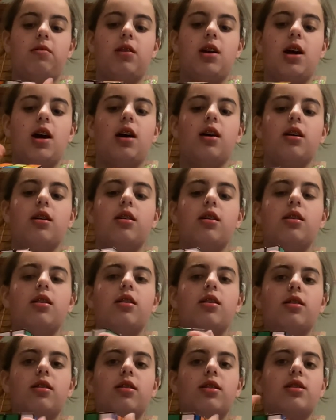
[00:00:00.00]
Yeah,
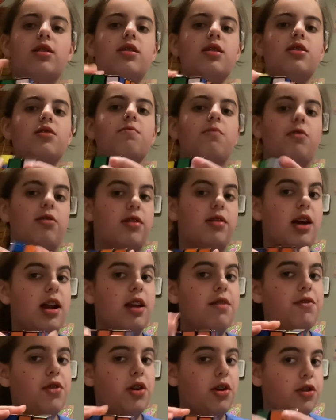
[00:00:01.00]
this doesn't work, not
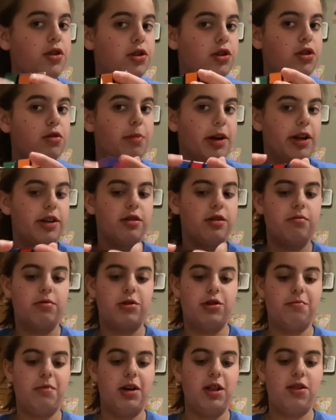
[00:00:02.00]
even on the 2x2,
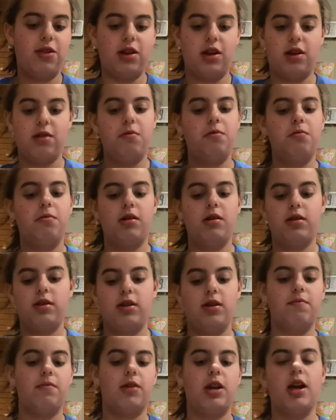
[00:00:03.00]
which you might think it would work,
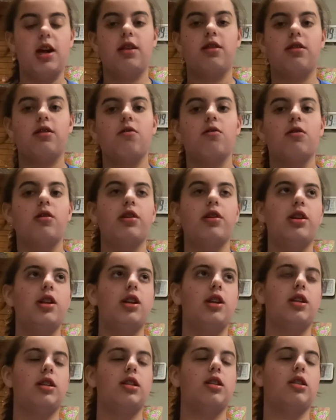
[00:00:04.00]
and when I ordered
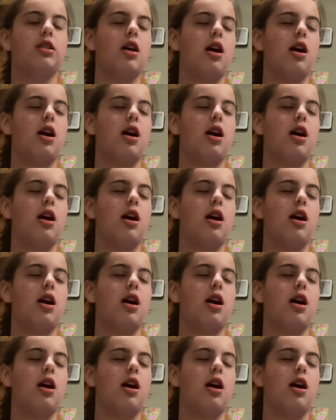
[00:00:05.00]
it,